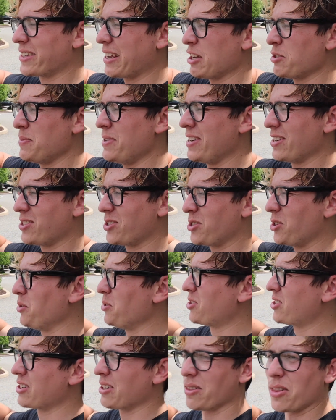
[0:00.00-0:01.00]
gives me an
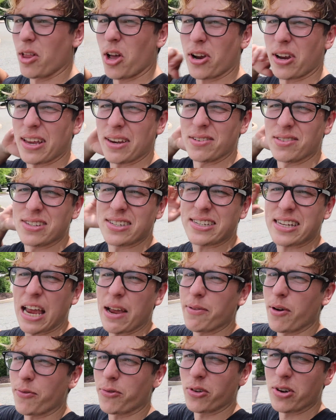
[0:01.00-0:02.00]
excuse to look and save up for